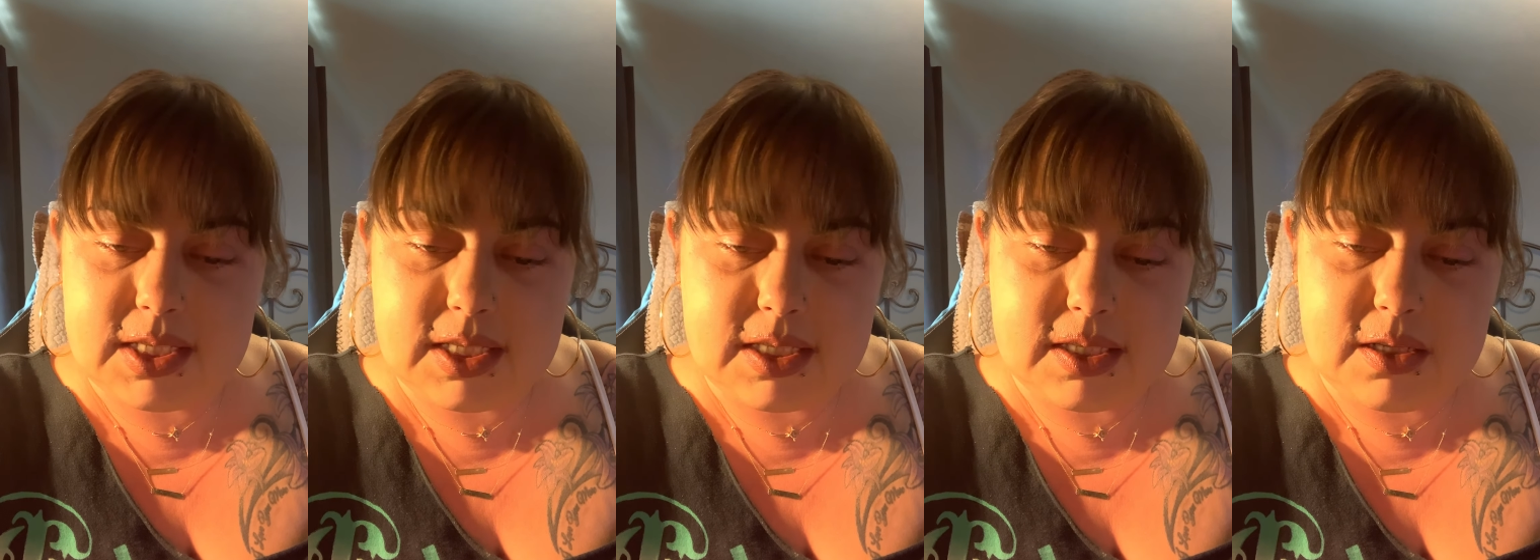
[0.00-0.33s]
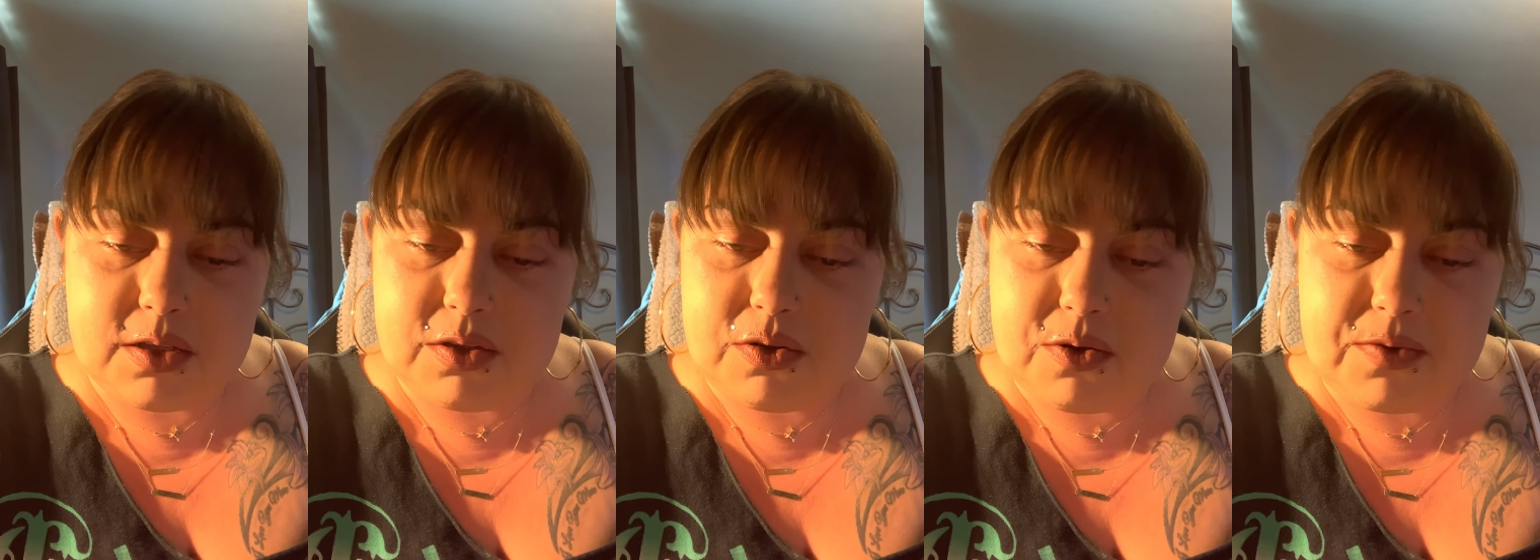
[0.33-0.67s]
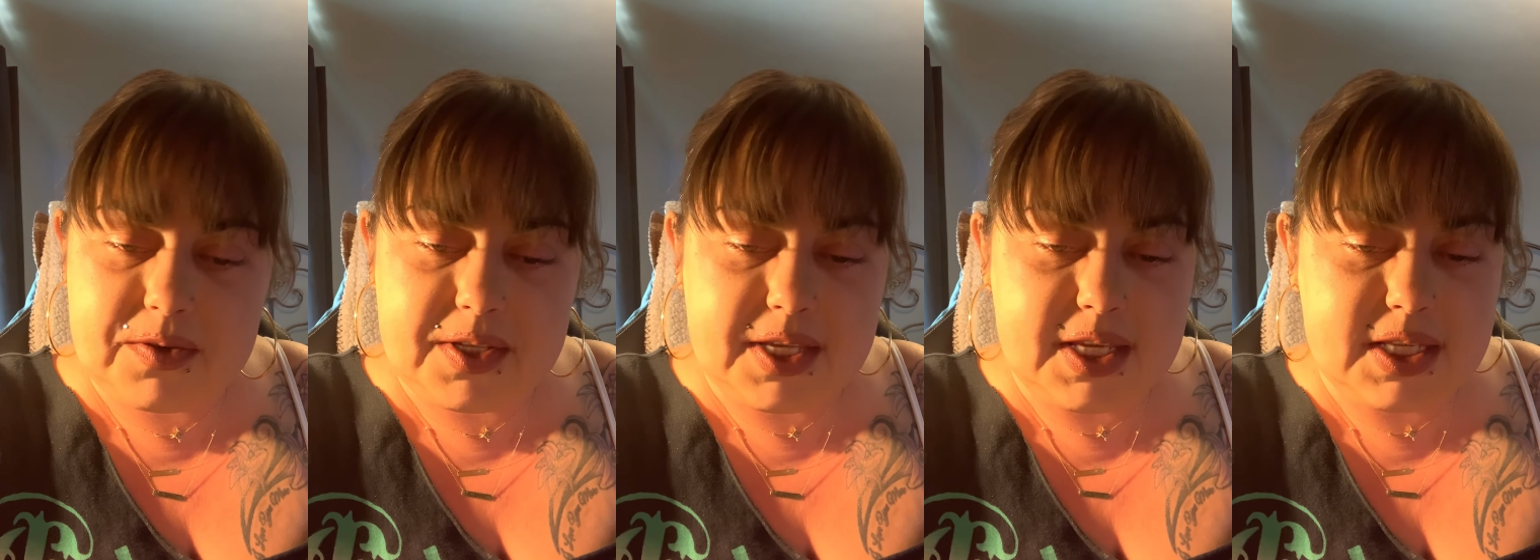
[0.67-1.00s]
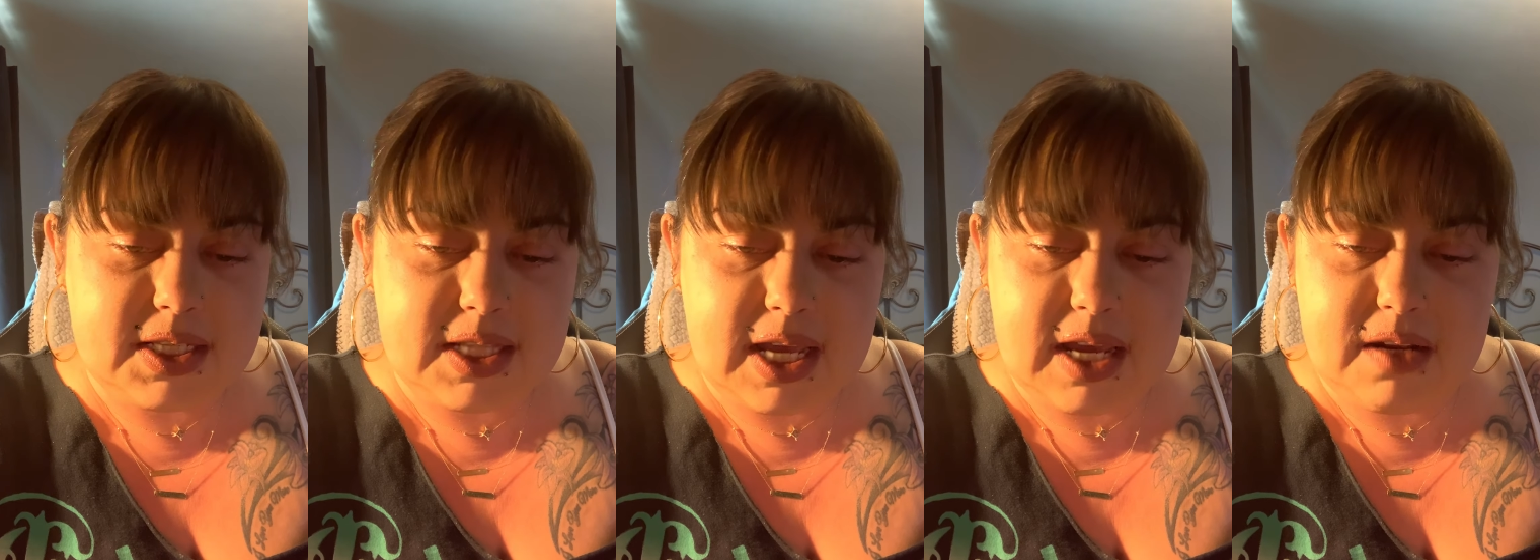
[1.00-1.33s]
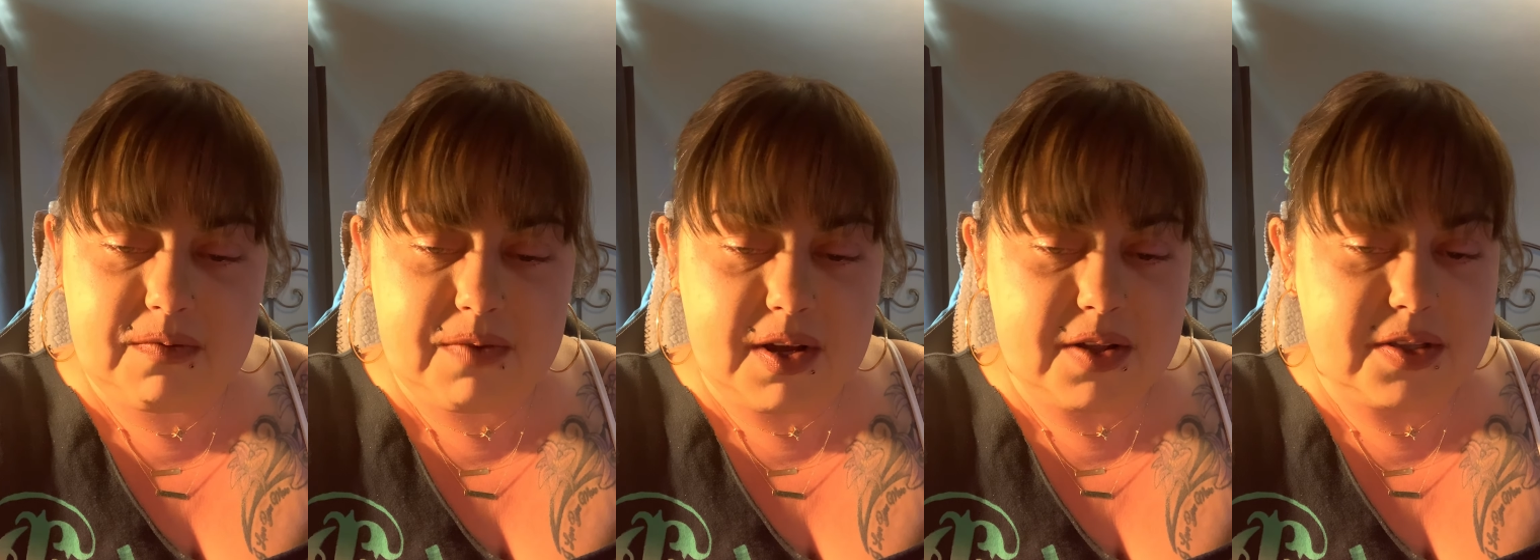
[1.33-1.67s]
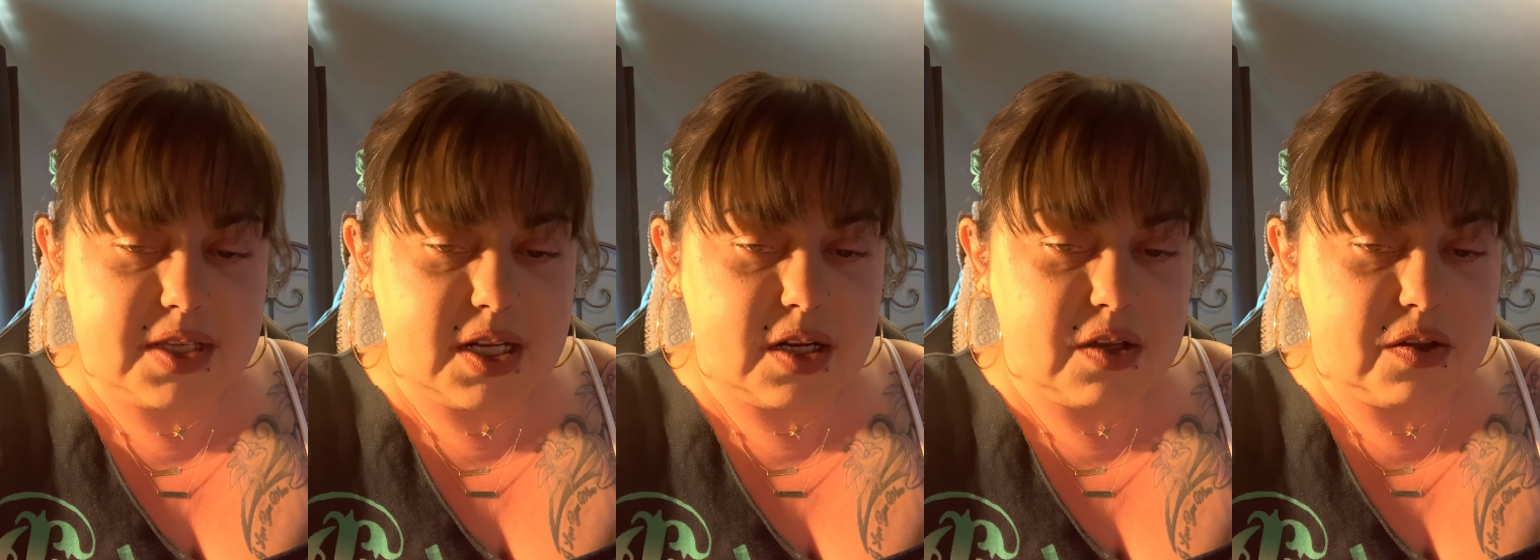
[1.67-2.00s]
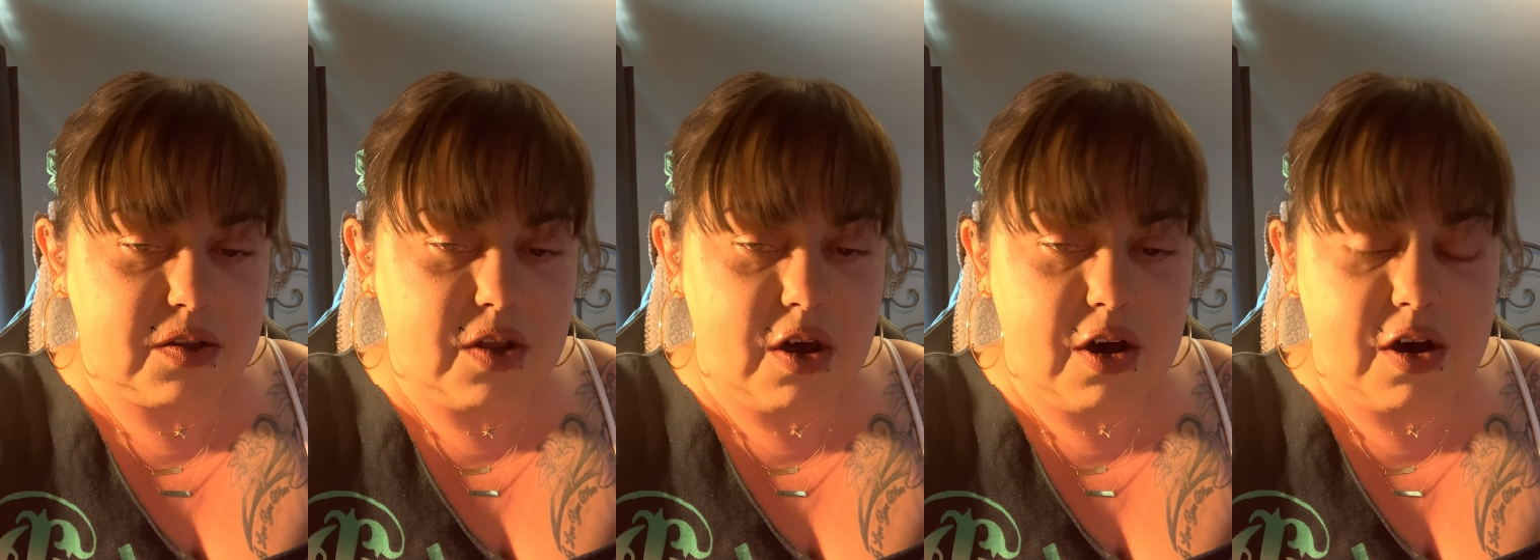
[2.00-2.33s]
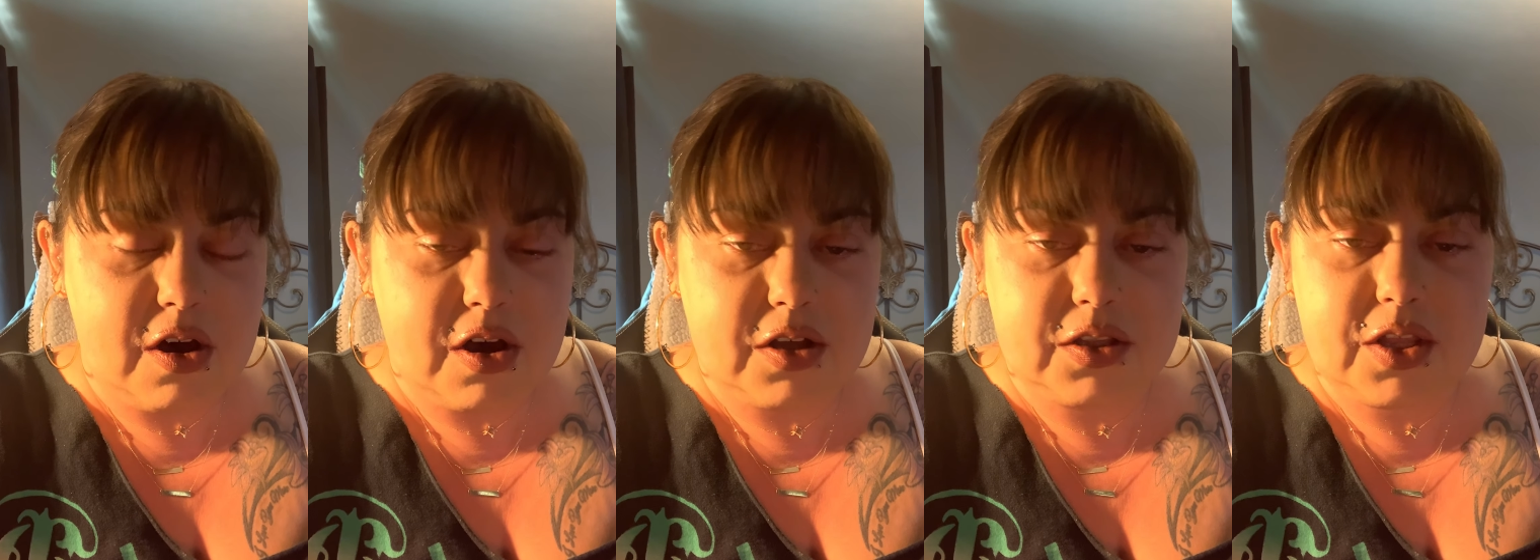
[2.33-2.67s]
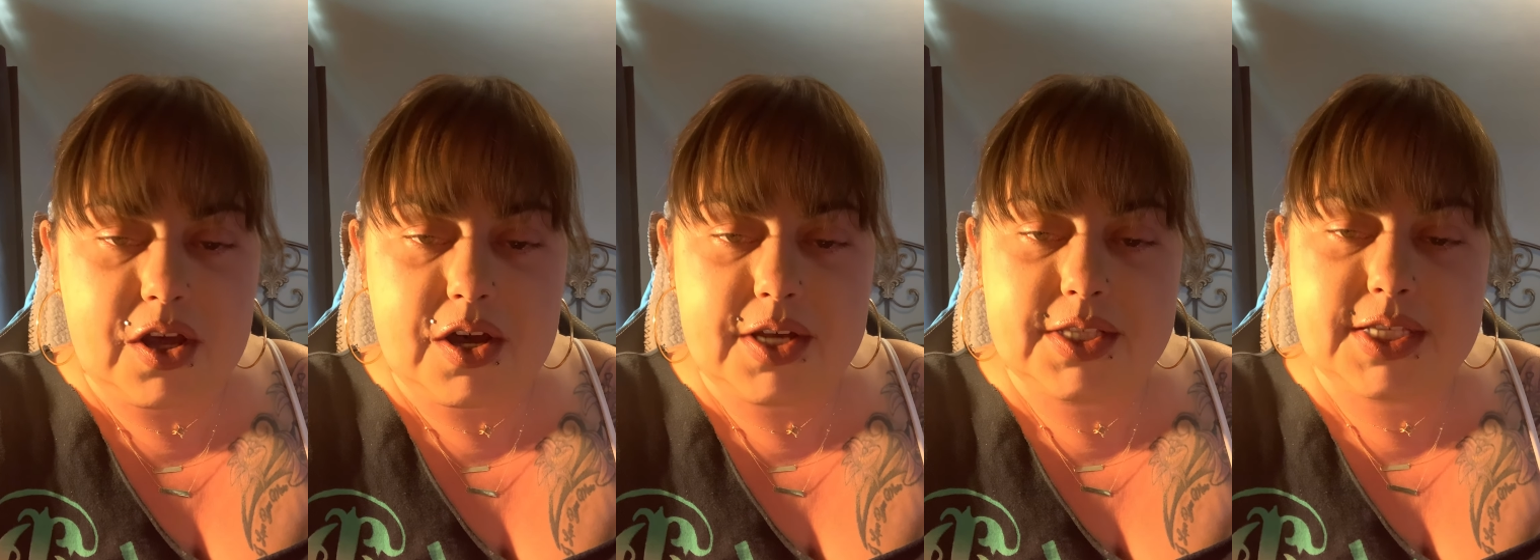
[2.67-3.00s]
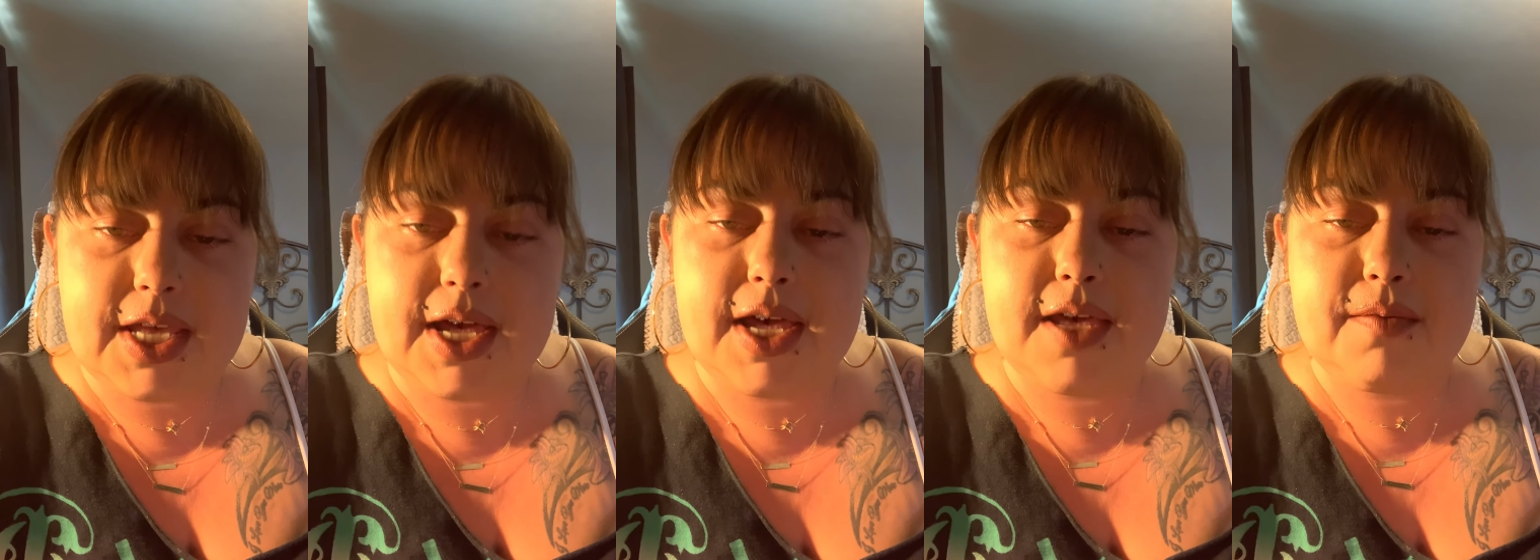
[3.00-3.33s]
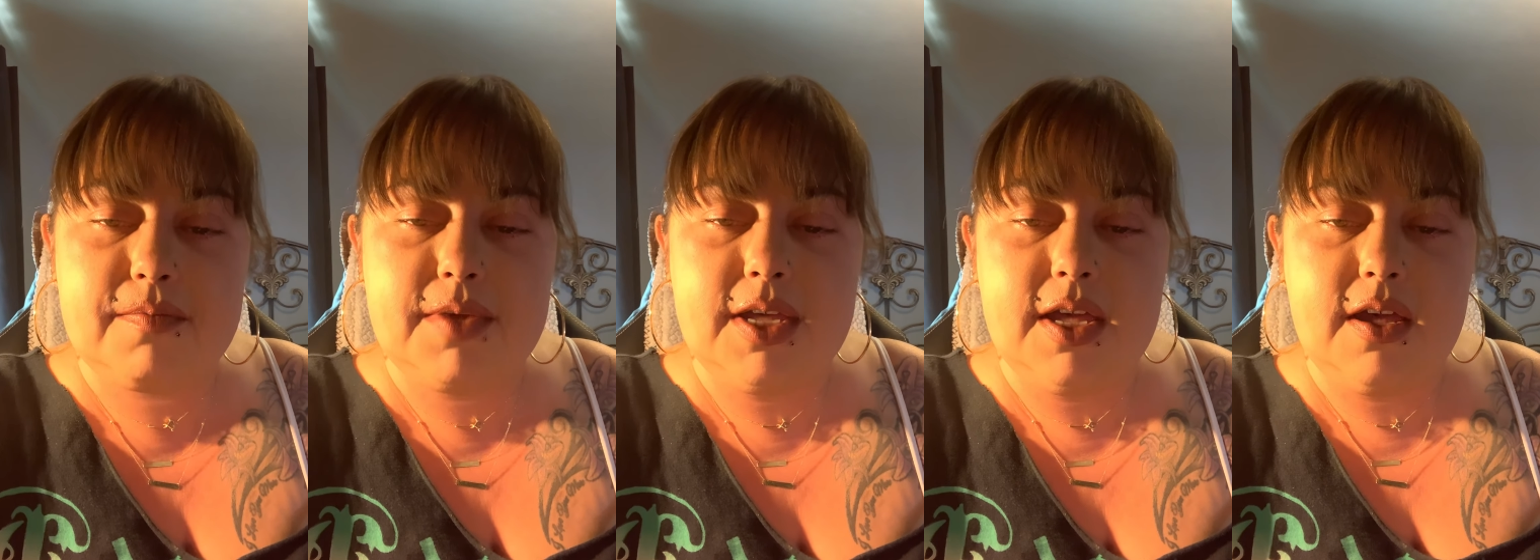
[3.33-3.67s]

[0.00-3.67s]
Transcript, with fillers: the loneliest i'd felt in a long long time